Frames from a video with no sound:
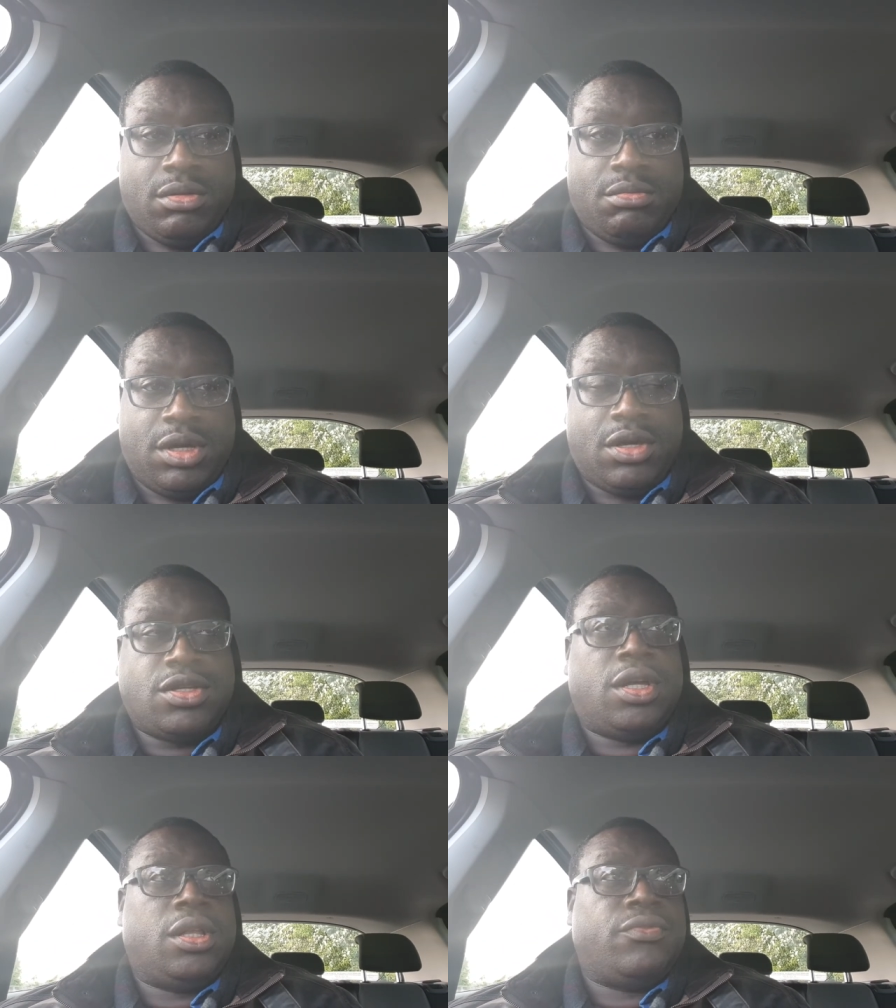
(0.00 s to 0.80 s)
because
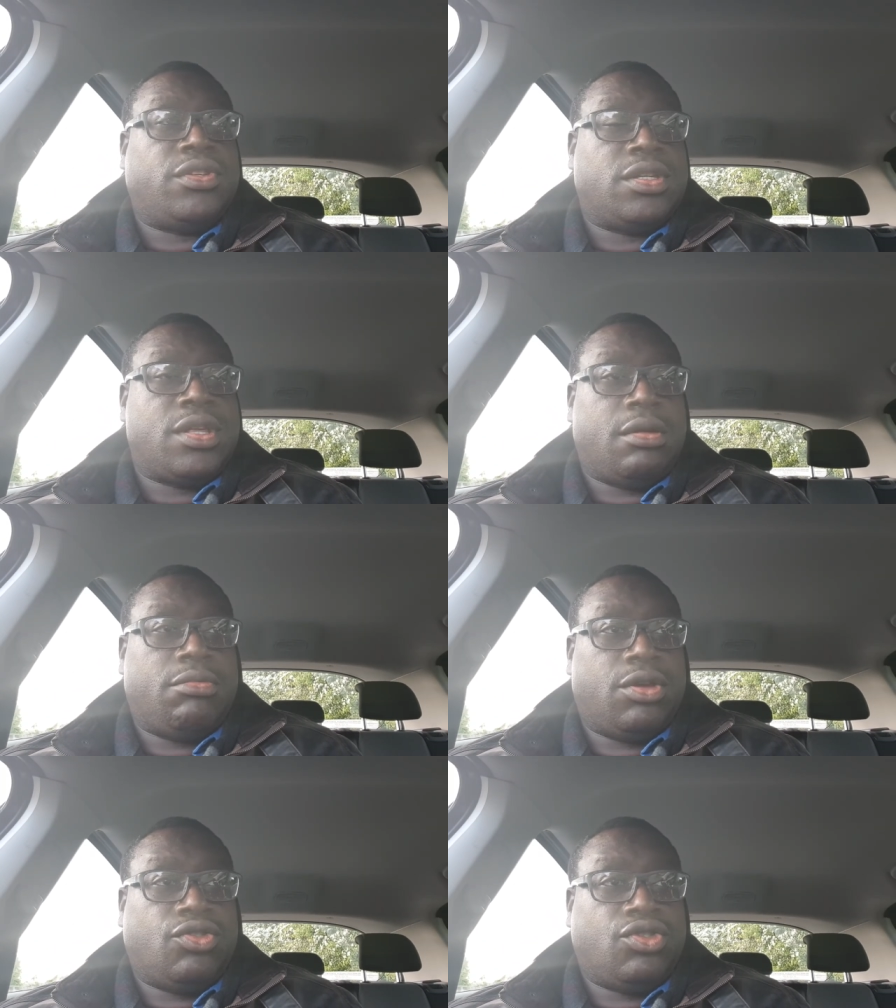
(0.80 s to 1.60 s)
he loves us that
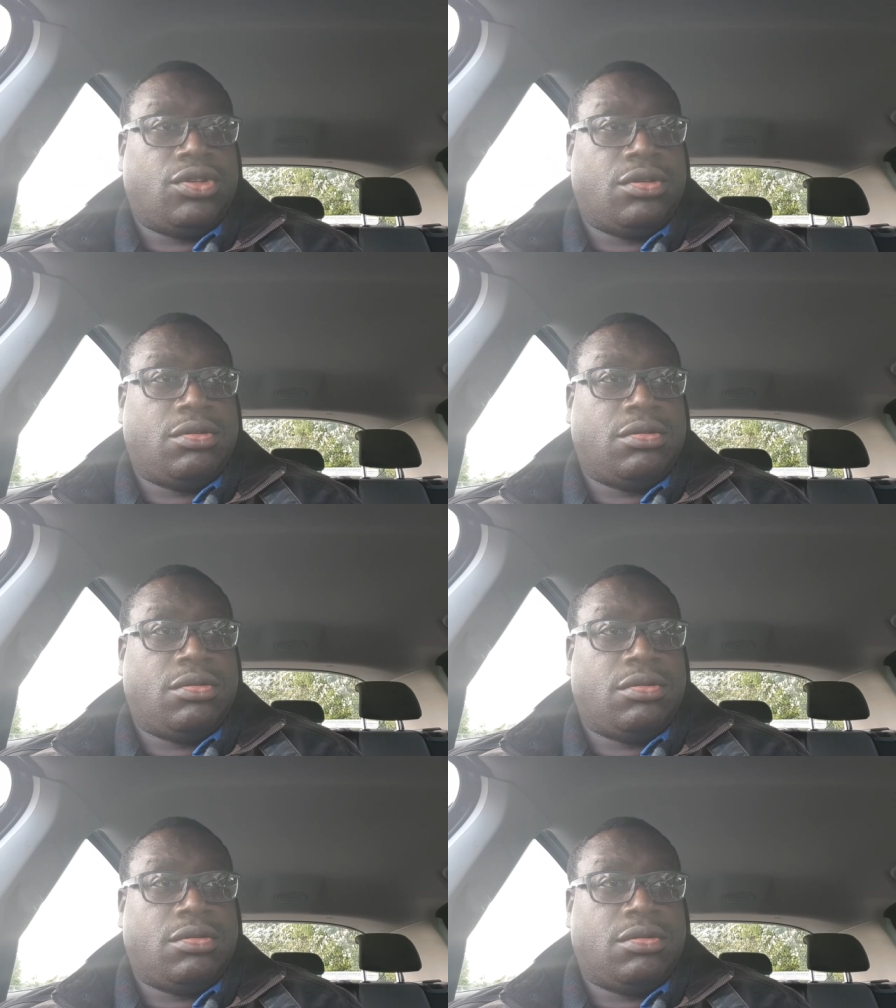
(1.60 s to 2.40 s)
much.
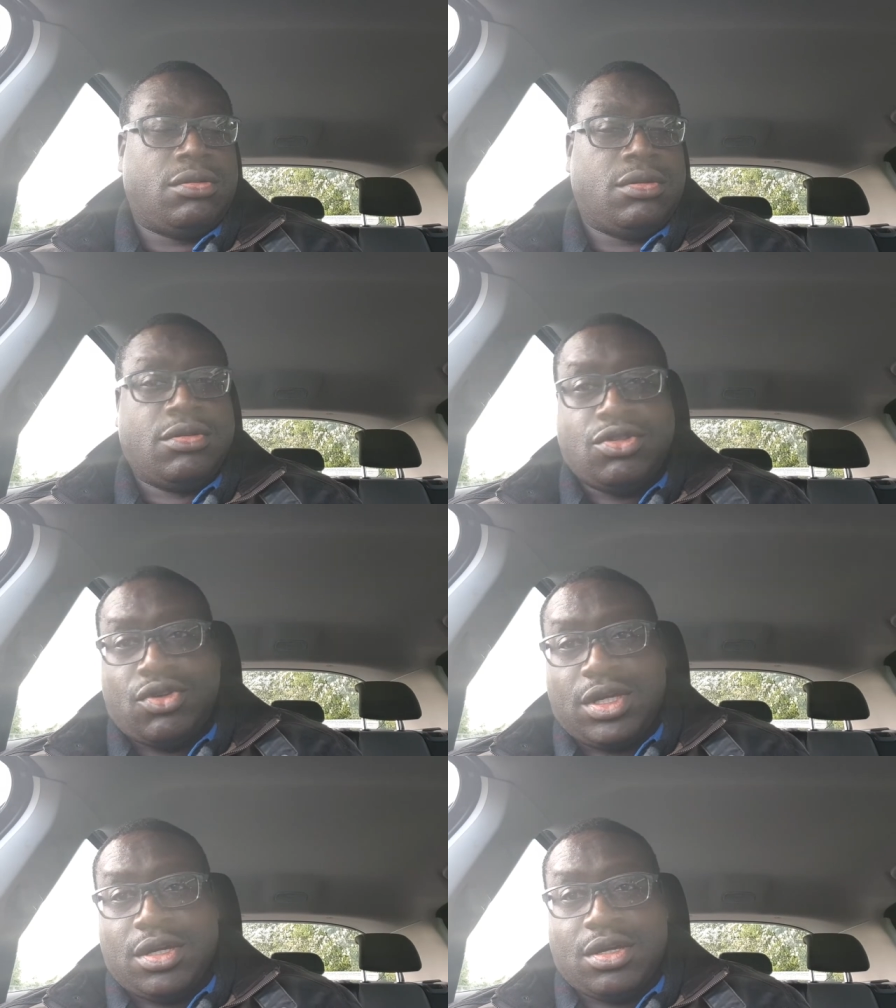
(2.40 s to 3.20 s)
So
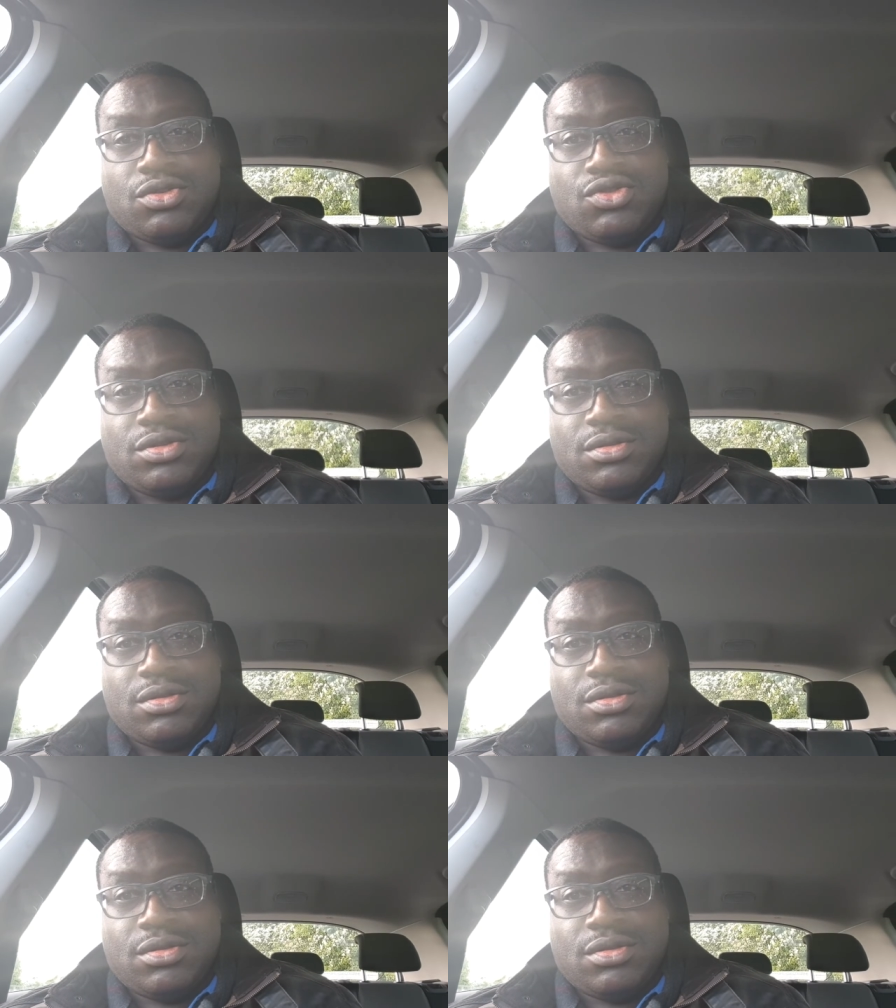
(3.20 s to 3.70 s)
here goes.